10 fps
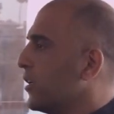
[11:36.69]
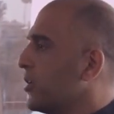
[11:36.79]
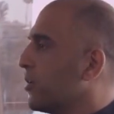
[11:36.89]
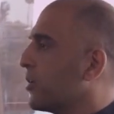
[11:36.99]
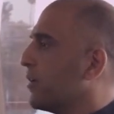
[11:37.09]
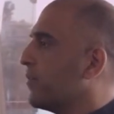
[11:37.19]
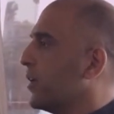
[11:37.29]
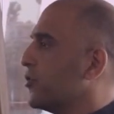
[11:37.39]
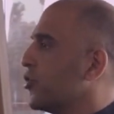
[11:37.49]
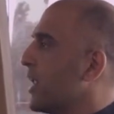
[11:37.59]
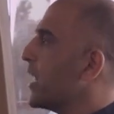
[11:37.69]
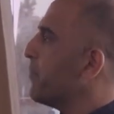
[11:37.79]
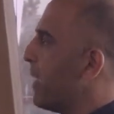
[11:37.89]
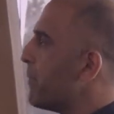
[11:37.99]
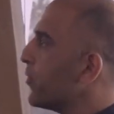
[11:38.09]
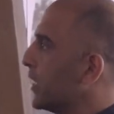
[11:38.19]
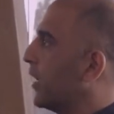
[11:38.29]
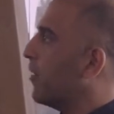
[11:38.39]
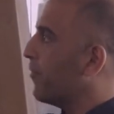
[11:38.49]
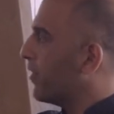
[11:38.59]
you know, kind of a genetic
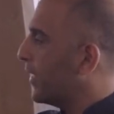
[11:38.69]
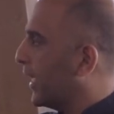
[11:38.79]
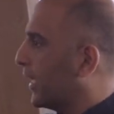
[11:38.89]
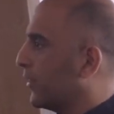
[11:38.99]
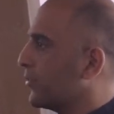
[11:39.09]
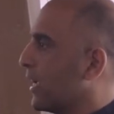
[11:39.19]
memory of things.